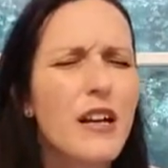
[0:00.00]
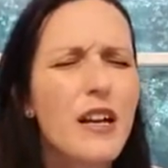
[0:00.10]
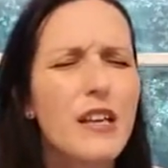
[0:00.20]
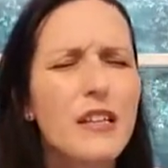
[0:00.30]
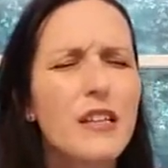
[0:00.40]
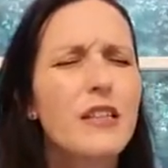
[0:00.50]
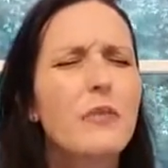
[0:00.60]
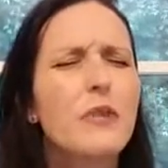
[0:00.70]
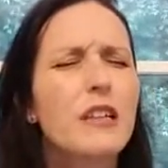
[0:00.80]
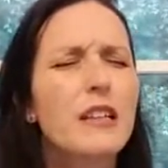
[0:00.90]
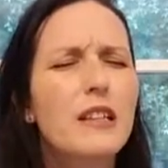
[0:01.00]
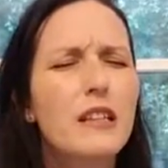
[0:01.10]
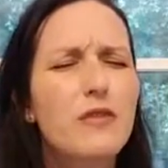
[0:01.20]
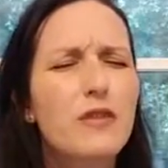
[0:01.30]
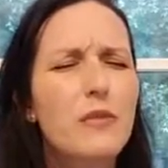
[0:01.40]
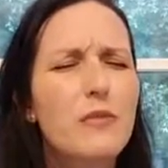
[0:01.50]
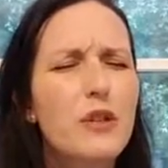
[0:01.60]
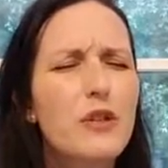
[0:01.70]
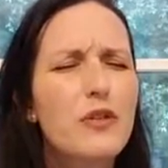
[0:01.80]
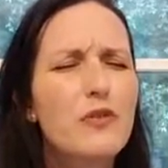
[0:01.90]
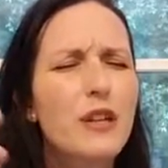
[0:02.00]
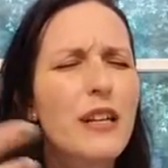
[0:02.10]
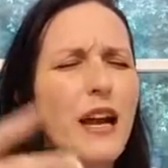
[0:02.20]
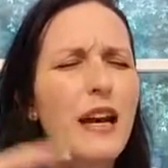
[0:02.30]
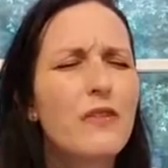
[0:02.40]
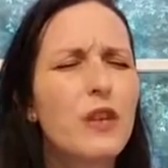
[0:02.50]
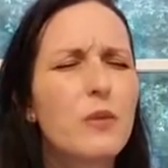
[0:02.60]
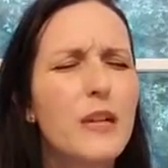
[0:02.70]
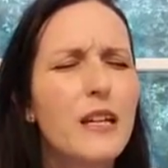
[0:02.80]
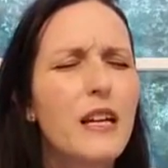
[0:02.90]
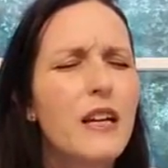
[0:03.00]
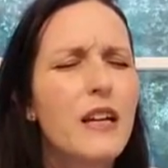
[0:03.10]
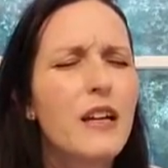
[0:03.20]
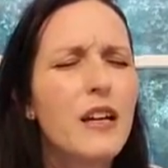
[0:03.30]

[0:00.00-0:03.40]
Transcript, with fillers: In Him we live and move and have our being.